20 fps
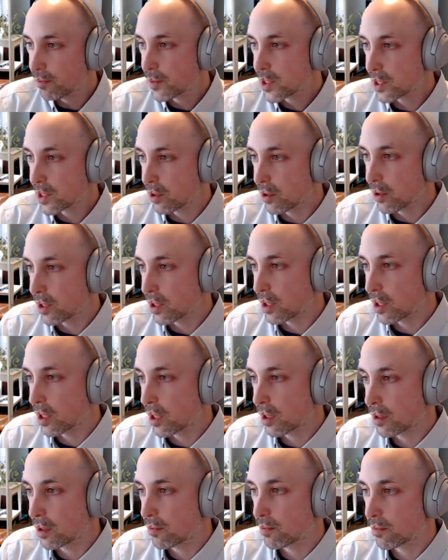So
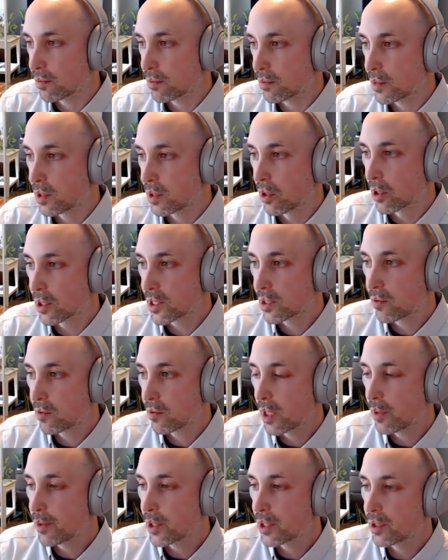it looks
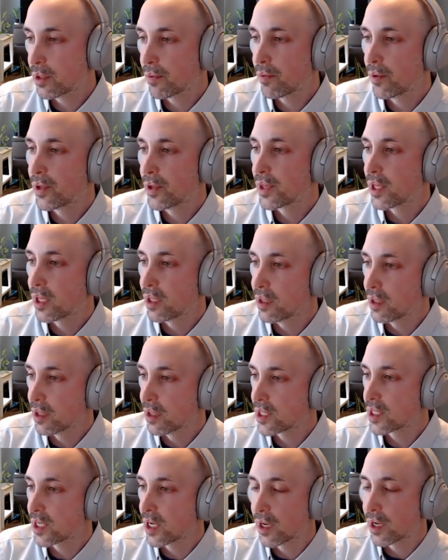quite a bit different than the
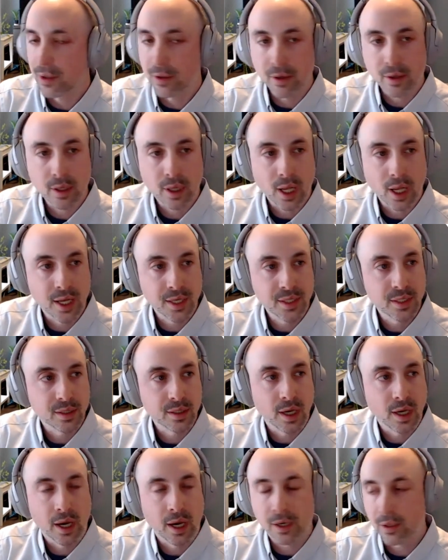standard classic
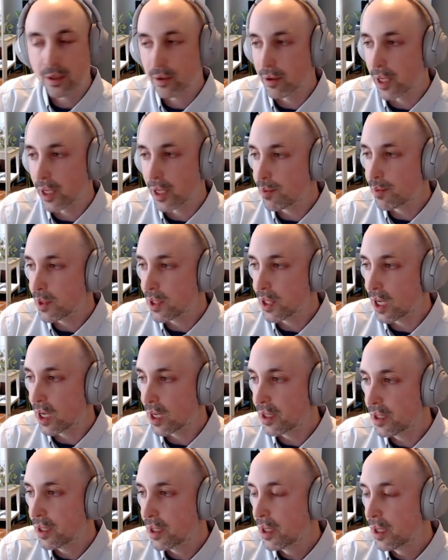actor API.